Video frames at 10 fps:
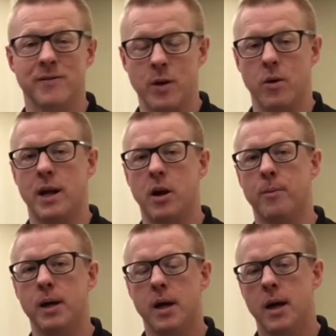They want to help
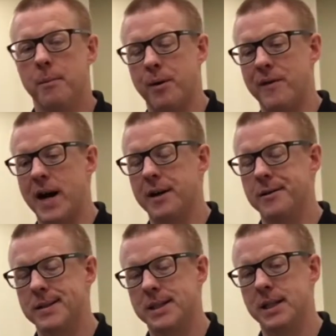
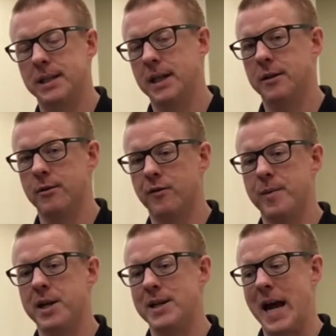providers get their
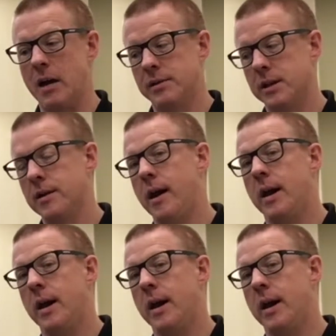information out there.